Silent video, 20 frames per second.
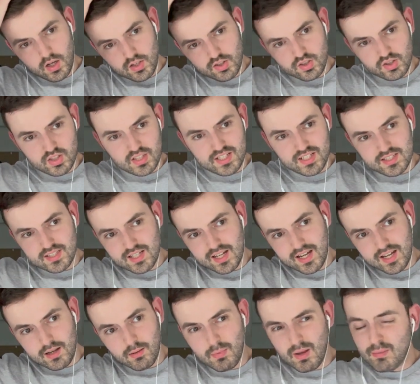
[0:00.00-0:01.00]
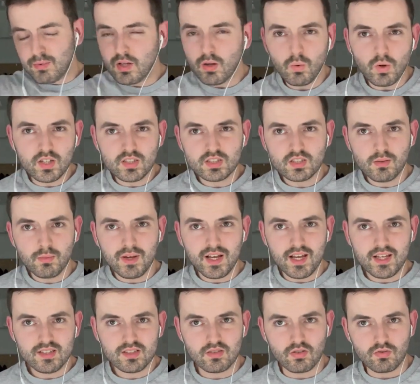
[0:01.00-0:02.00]
just an entire, maybe a worst to
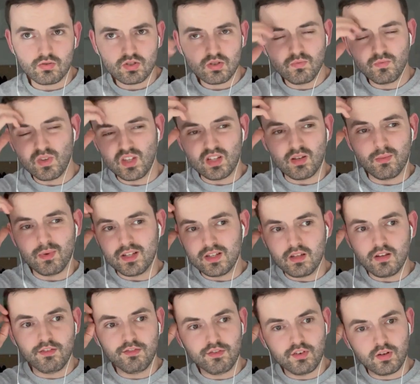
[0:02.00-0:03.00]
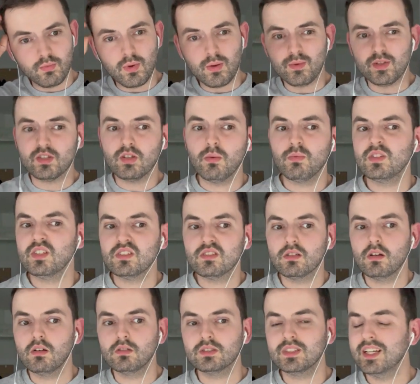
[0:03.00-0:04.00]
best or something a bit different, maybe a top 10
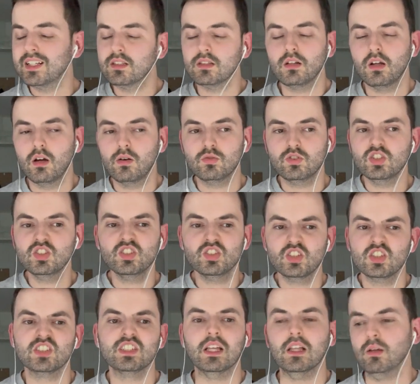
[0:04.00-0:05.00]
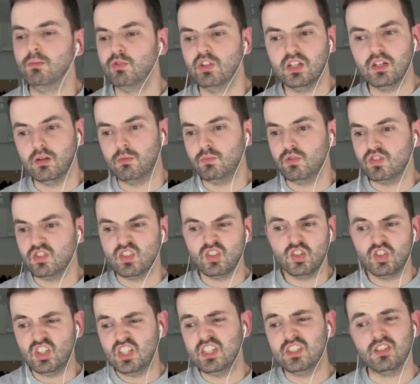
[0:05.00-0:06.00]
songs, I don't know, just to celebrate her music,
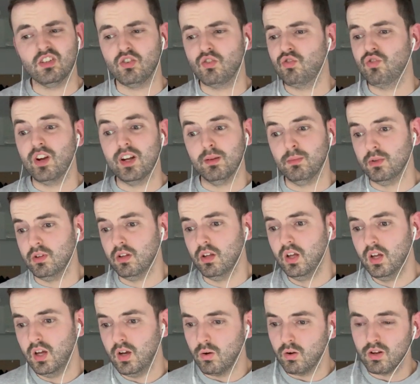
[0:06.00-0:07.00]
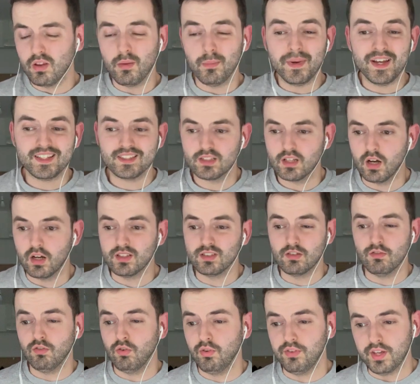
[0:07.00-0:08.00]
because she's incredible. One of the best artists
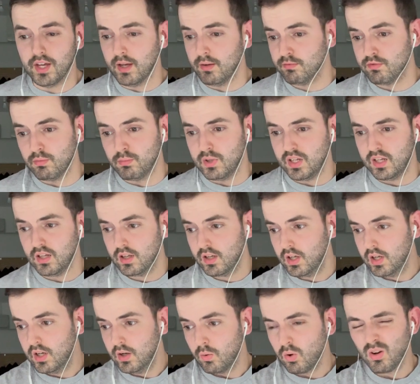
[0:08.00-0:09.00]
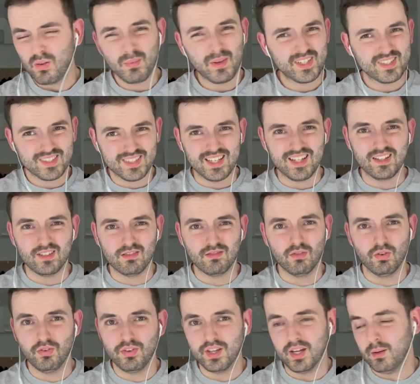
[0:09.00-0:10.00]
of all time for me, one of the best singers of
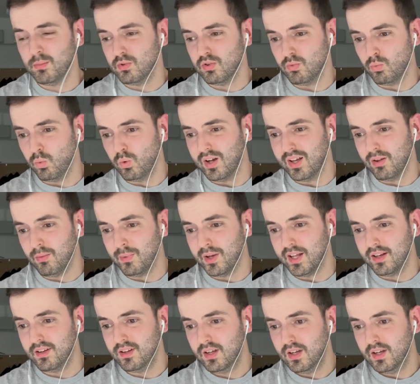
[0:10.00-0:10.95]
all time as well, man.